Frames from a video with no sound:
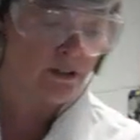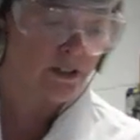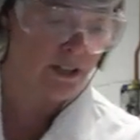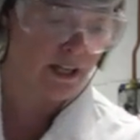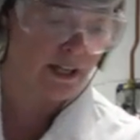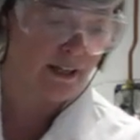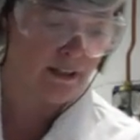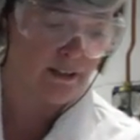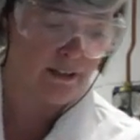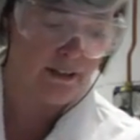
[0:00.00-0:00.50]

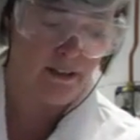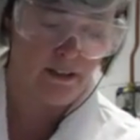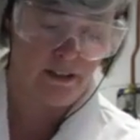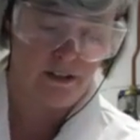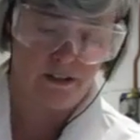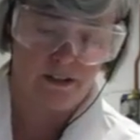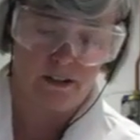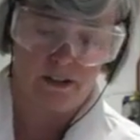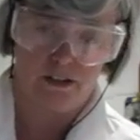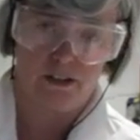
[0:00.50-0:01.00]
techniques,
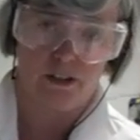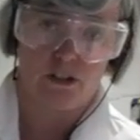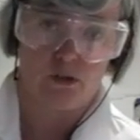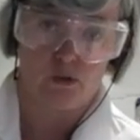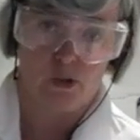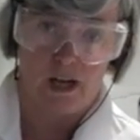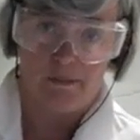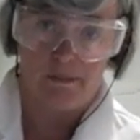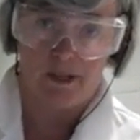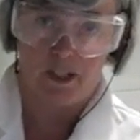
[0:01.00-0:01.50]
such as
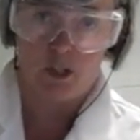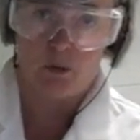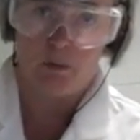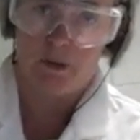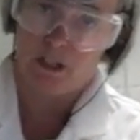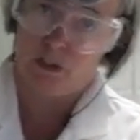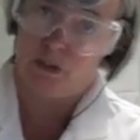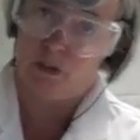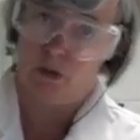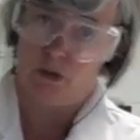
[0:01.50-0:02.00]
Raman
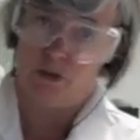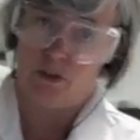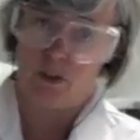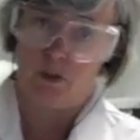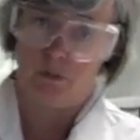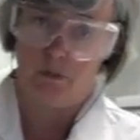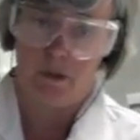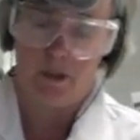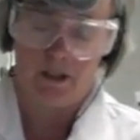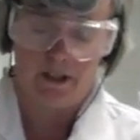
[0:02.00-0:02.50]

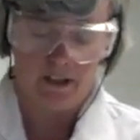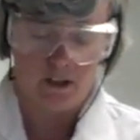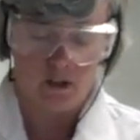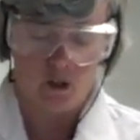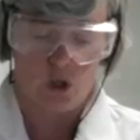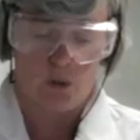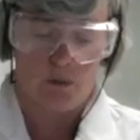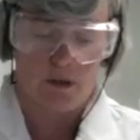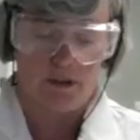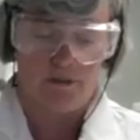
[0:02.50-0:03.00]
spectroscopy and
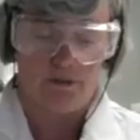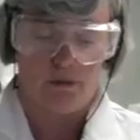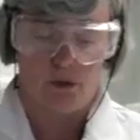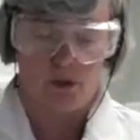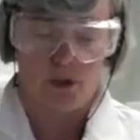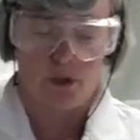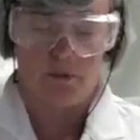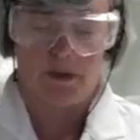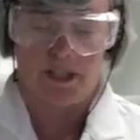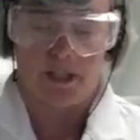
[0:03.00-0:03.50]
atomic
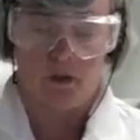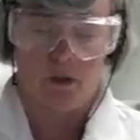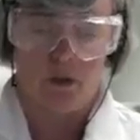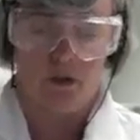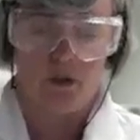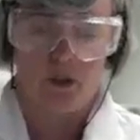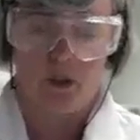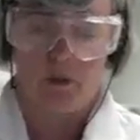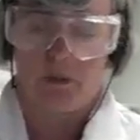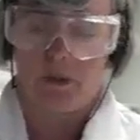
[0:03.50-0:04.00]
force
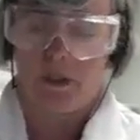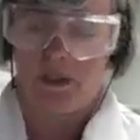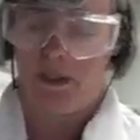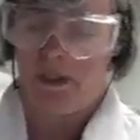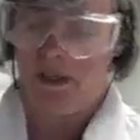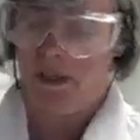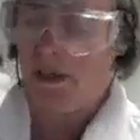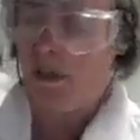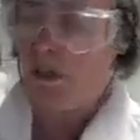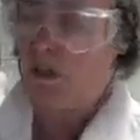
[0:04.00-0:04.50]
microscopy,
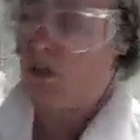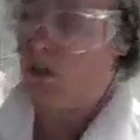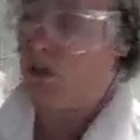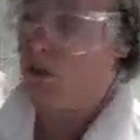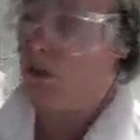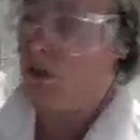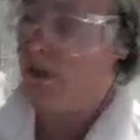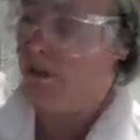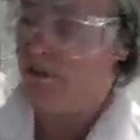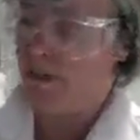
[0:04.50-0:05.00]

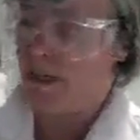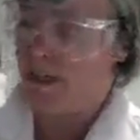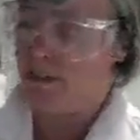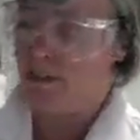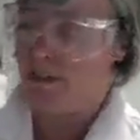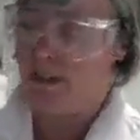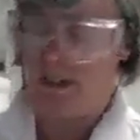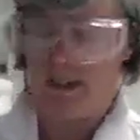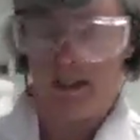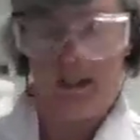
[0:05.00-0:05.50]
to
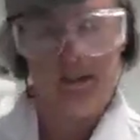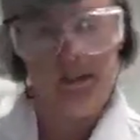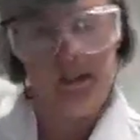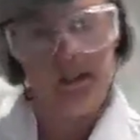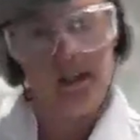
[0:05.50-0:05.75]
investigate the